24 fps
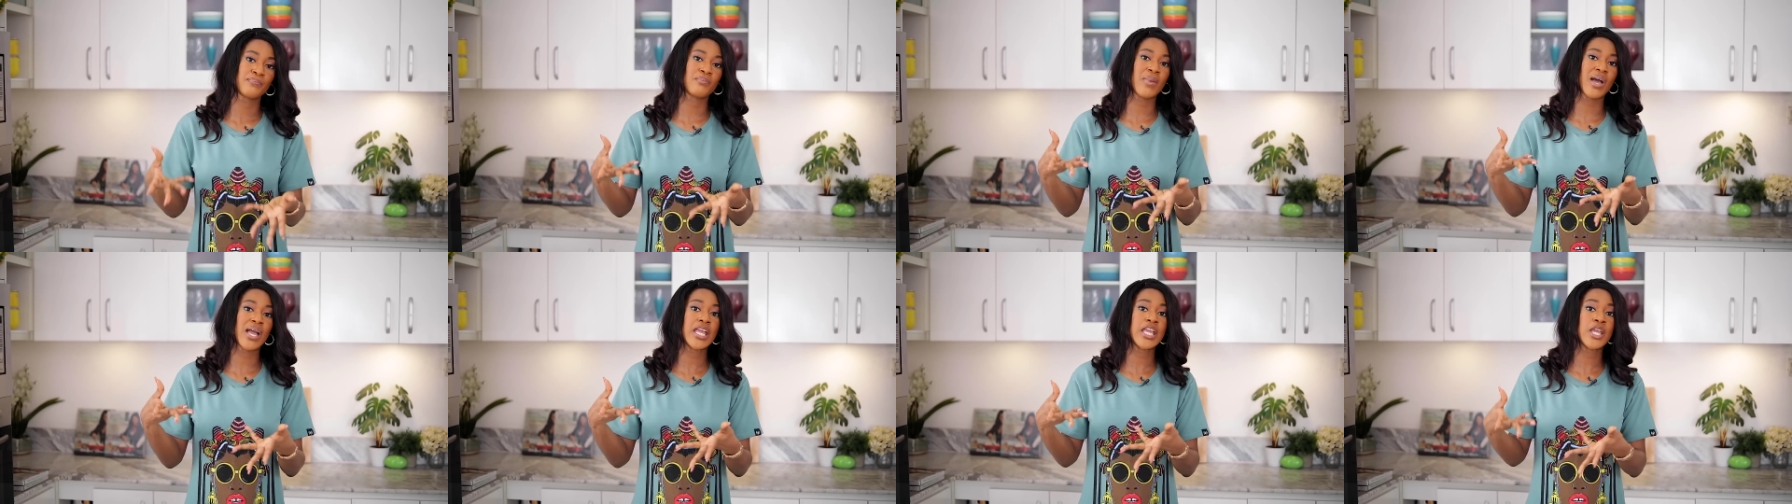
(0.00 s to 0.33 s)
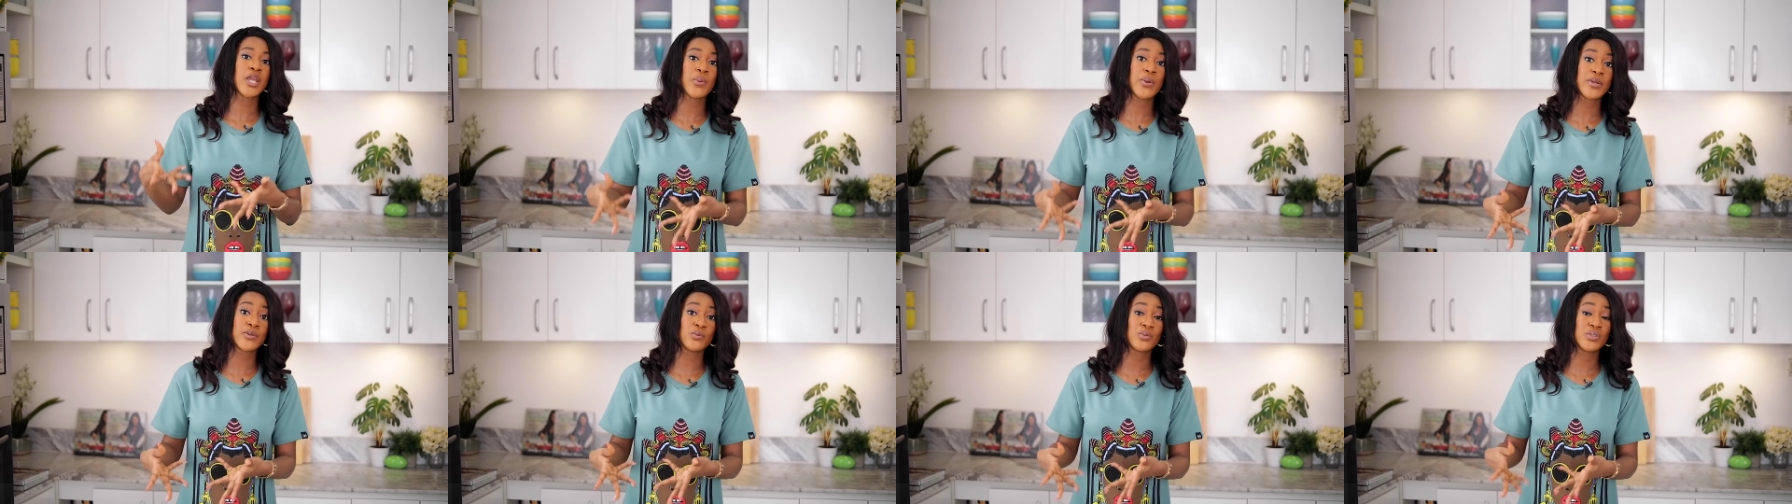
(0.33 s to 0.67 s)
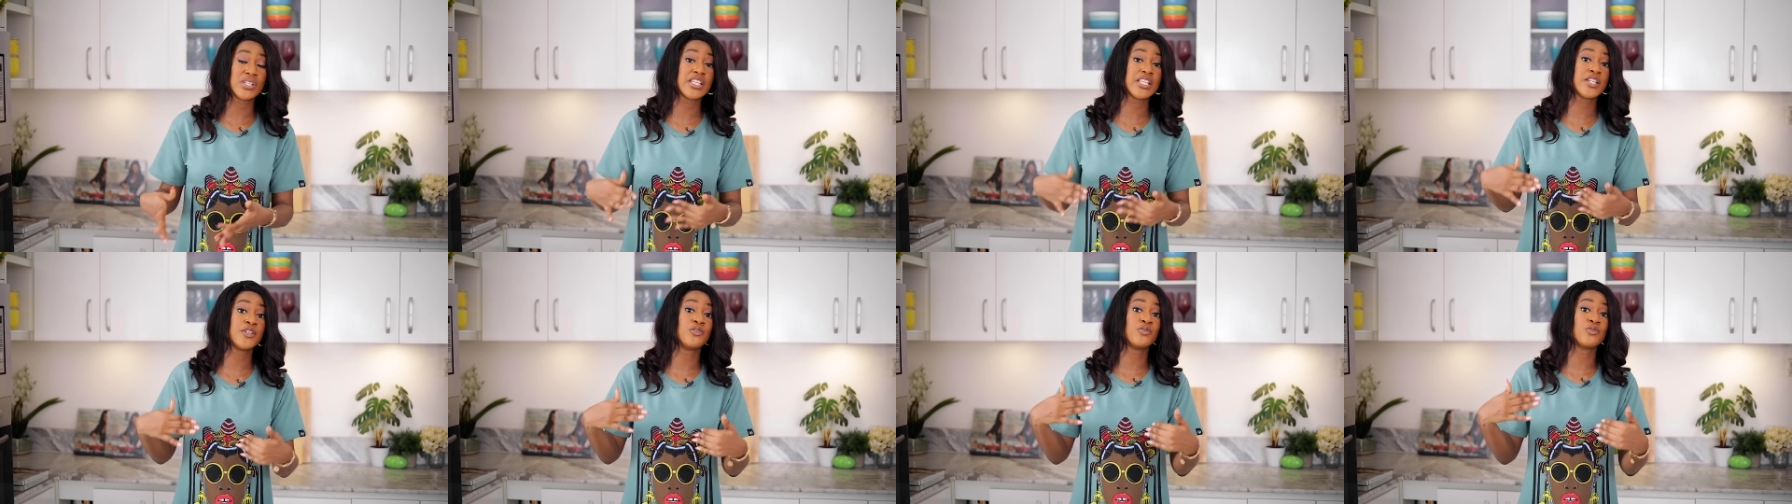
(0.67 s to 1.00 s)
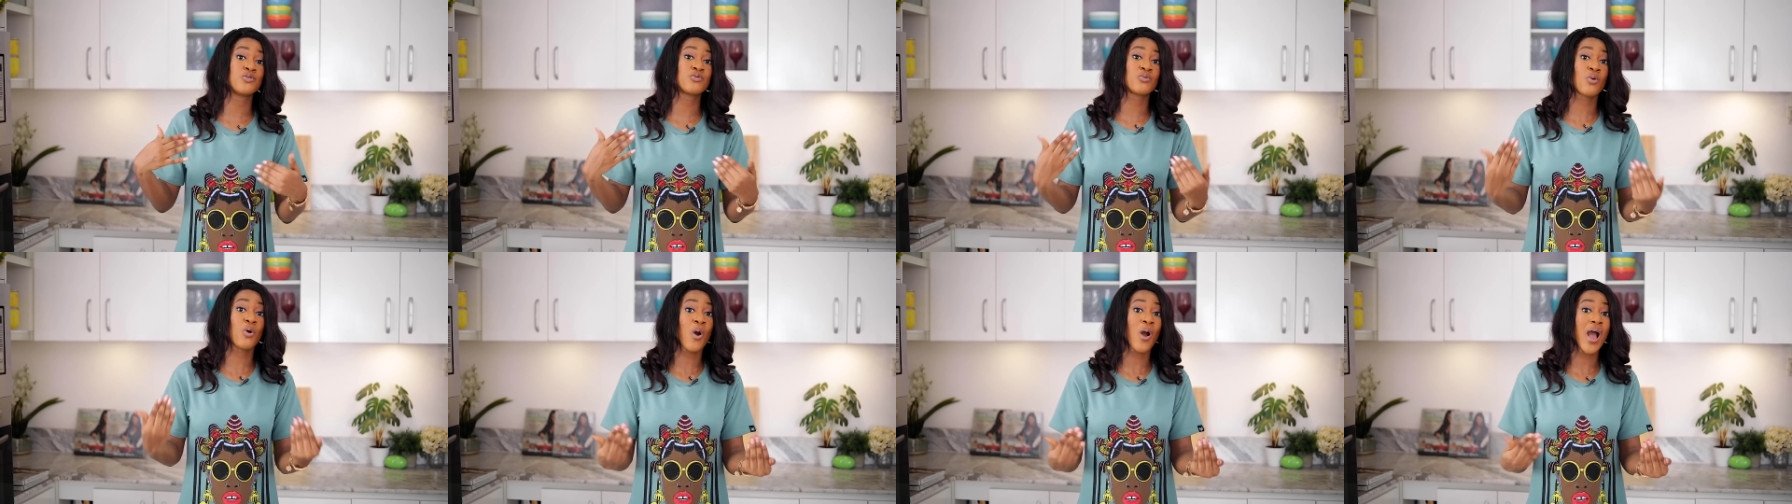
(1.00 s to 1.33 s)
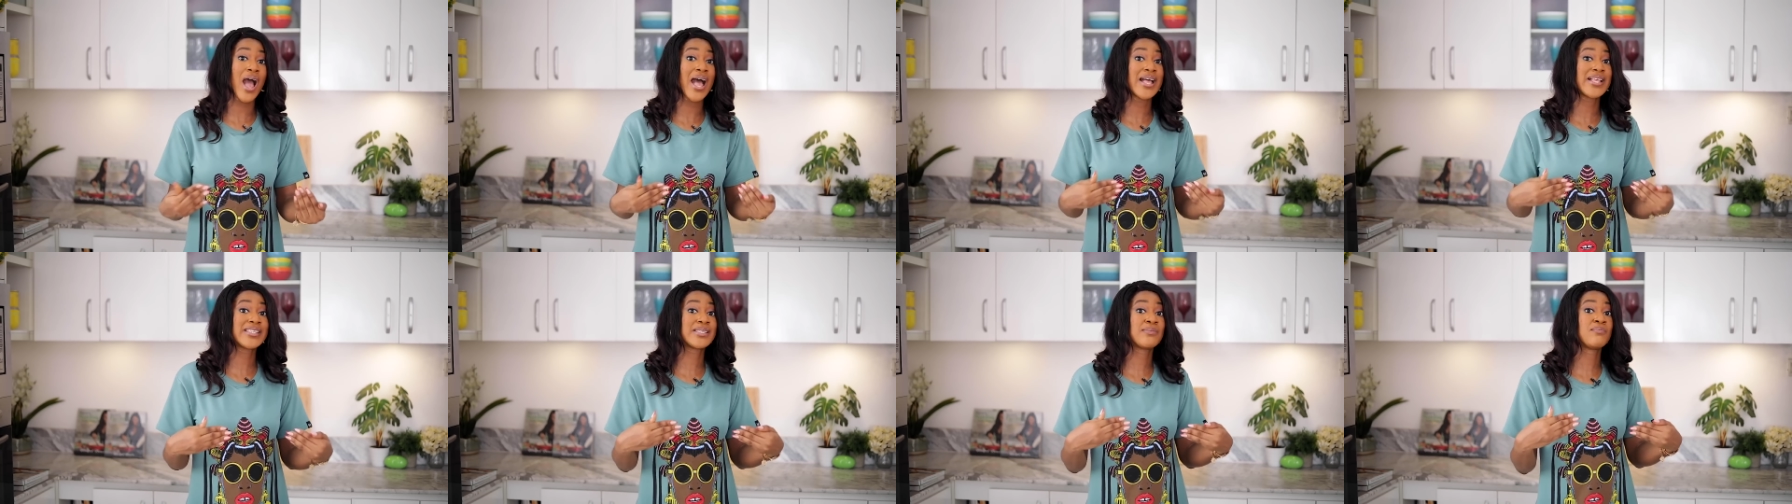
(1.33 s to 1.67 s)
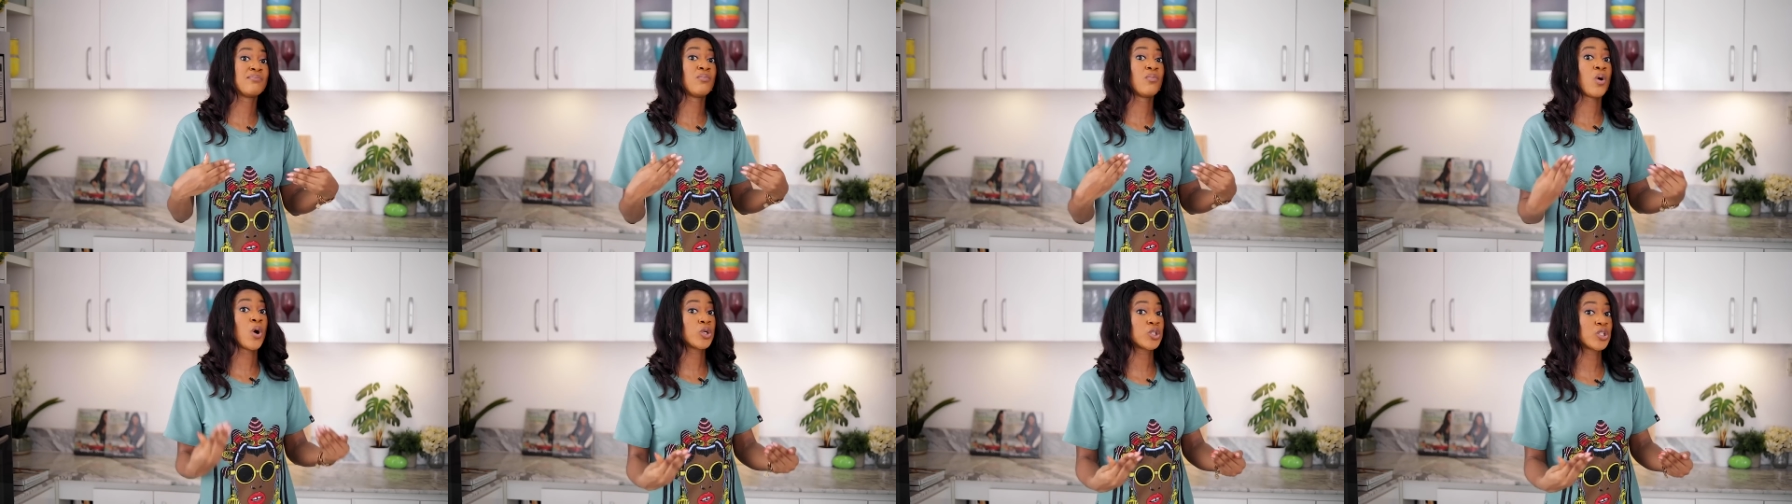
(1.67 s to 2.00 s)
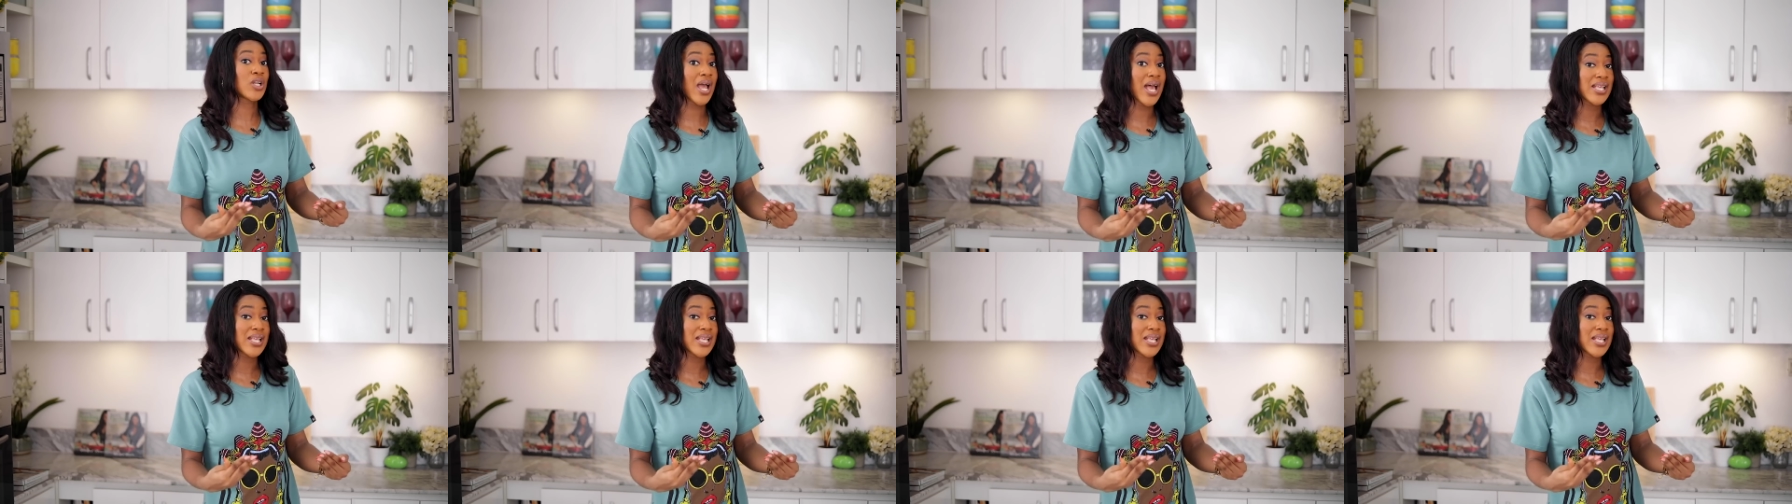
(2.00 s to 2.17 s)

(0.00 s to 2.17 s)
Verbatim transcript: my ewedu didn't draw as much